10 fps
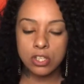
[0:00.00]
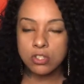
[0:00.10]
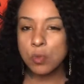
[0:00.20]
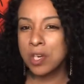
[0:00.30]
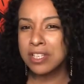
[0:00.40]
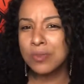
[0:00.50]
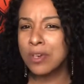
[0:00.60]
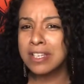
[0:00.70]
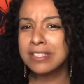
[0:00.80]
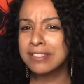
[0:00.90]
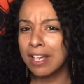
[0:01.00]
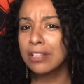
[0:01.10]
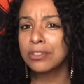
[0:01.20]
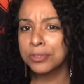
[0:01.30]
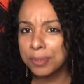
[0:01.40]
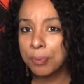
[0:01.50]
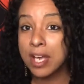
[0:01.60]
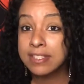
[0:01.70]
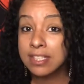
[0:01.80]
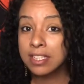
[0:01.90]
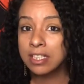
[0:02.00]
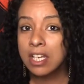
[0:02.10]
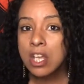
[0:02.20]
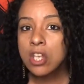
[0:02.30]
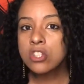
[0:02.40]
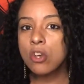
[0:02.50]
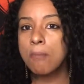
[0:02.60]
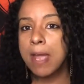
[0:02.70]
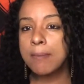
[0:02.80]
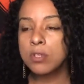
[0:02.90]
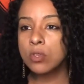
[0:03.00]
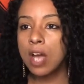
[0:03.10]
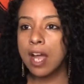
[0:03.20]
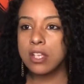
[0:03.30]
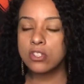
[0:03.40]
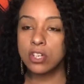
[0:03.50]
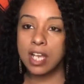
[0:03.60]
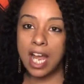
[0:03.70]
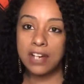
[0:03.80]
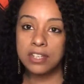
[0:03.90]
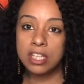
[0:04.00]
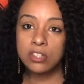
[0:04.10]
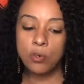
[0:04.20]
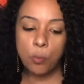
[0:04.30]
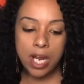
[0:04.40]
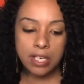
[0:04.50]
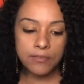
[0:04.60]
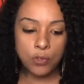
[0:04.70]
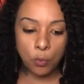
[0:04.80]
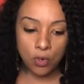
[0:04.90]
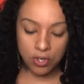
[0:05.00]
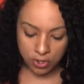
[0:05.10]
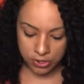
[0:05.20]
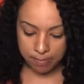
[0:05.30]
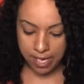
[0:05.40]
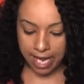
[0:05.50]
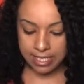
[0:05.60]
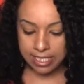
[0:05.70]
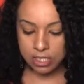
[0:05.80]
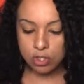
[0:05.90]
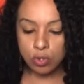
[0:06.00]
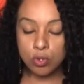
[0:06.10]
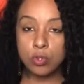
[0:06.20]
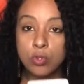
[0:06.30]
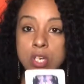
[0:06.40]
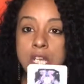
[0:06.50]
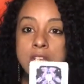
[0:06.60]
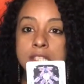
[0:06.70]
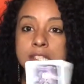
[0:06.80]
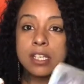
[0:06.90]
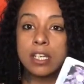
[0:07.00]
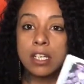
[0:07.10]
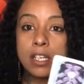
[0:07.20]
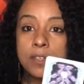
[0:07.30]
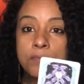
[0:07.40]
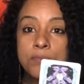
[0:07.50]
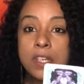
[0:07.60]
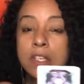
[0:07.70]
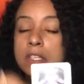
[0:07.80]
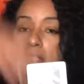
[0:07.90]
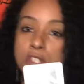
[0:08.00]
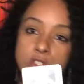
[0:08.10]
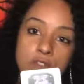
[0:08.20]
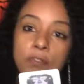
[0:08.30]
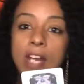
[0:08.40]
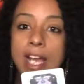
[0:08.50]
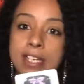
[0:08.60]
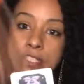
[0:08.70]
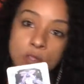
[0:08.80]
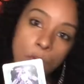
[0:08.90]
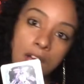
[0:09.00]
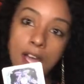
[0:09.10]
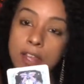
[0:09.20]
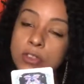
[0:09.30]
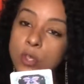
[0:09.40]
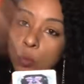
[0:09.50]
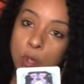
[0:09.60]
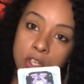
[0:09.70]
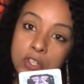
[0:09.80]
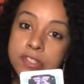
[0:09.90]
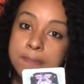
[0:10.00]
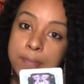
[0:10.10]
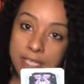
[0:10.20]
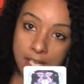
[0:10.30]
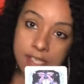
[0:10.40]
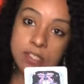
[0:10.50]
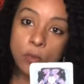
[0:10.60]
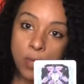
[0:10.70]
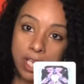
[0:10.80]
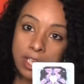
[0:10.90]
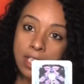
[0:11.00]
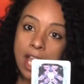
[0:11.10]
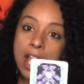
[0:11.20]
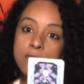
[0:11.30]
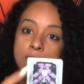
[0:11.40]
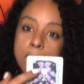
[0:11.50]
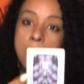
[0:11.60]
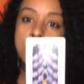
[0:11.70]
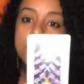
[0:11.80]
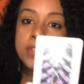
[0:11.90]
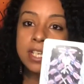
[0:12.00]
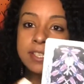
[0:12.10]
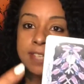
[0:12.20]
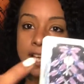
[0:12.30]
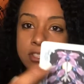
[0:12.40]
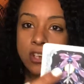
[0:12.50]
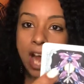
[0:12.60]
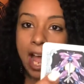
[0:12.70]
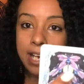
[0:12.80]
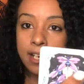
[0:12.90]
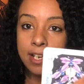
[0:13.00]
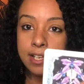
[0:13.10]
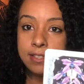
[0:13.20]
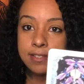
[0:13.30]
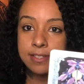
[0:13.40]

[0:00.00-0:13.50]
2020 is a little depressing, so maybe you guys are carrying the weight of the world, but I need you to fly swap the world's BS away and remember these as your accolades.